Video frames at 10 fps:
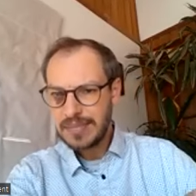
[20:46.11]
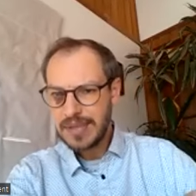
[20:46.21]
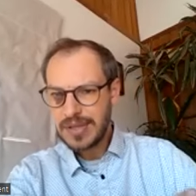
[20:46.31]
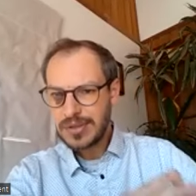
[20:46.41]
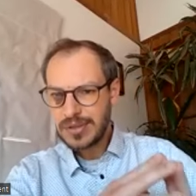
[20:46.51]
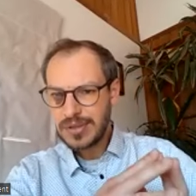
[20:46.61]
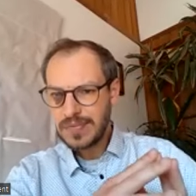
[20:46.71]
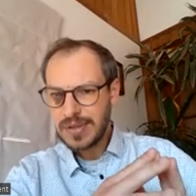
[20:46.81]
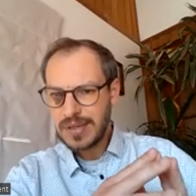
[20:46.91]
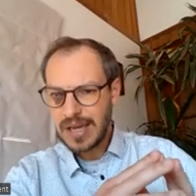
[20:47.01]
because
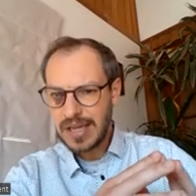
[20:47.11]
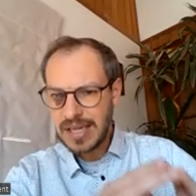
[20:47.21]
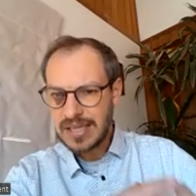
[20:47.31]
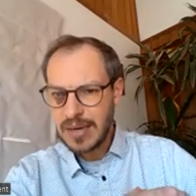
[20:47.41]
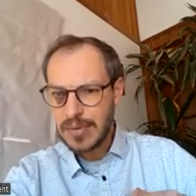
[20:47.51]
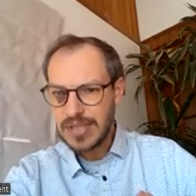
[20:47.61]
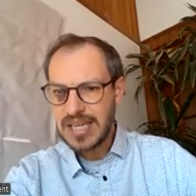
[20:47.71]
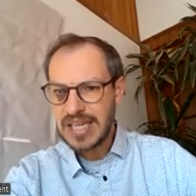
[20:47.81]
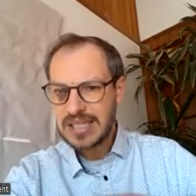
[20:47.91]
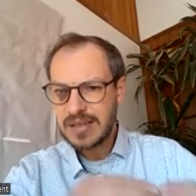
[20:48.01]
at that time it was,
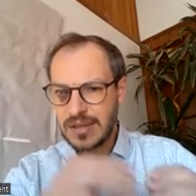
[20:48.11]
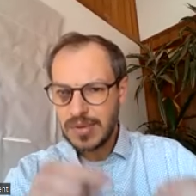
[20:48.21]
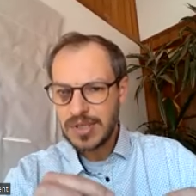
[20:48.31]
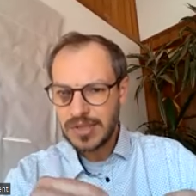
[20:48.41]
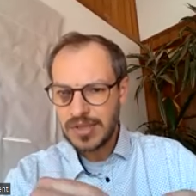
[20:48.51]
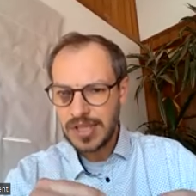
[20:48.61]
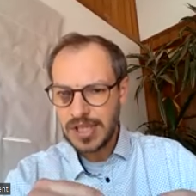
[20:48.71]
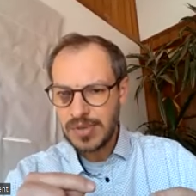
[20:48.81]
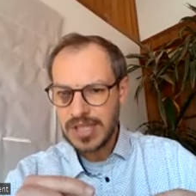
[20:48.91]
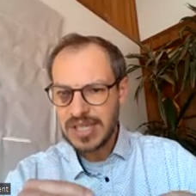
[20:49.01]
global
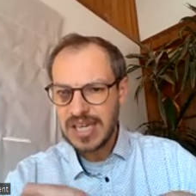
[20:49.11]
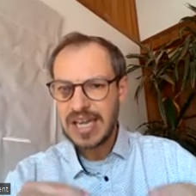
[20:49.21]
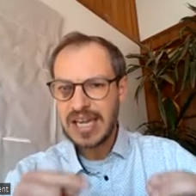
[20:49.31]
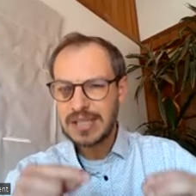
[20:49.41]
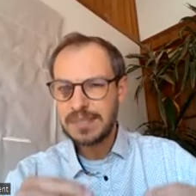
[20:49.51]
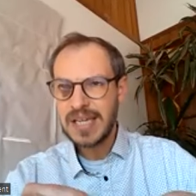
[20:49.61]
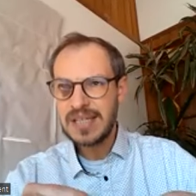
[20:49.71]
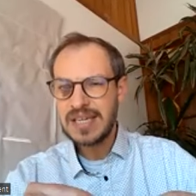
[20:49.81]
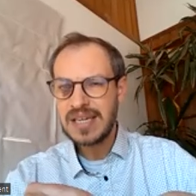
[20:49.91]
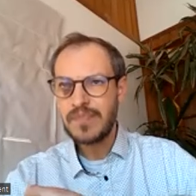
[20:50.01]
sociology was
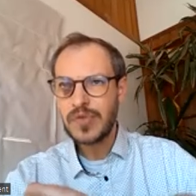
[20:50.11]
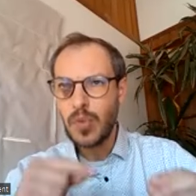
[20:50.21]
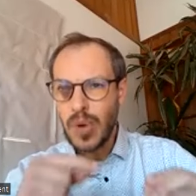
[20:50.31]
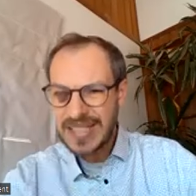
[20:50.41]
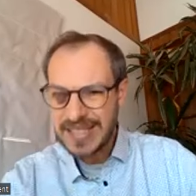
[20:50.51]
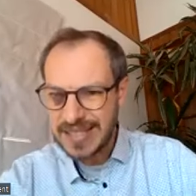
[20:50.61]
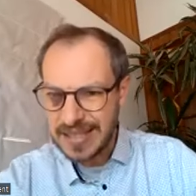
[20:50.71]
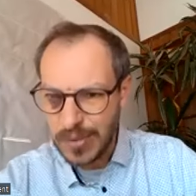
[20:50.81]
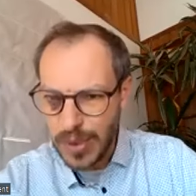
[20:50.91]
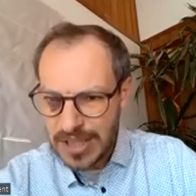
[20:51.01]
expanding the West,
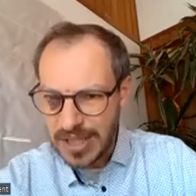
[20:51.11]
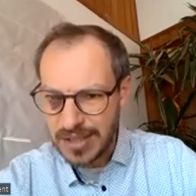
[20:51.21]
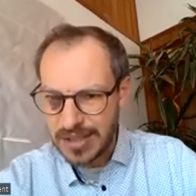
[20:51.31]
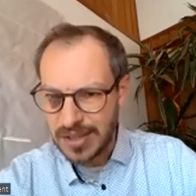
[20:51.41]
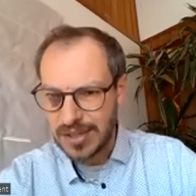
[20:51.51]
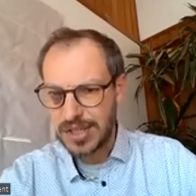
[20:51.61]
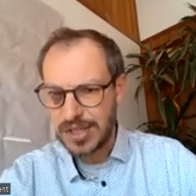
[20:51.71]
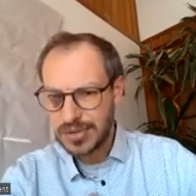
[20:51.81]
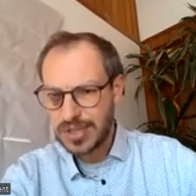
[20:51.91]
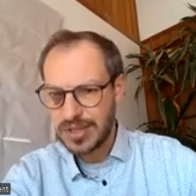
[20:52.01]
Western sociology,
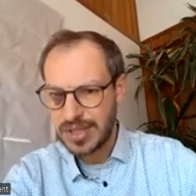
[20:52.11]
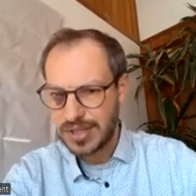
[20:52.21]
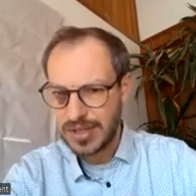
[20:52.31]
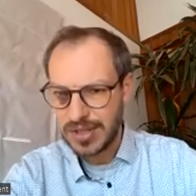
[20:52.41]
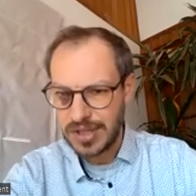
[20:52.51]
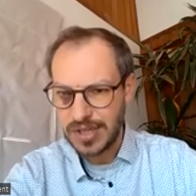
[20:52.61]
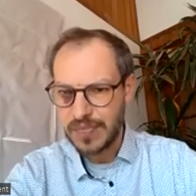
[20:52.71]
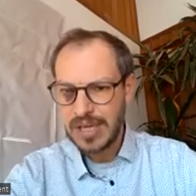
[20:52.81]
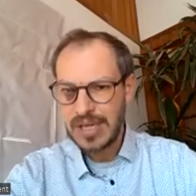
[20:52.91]
Eurocentric sociology.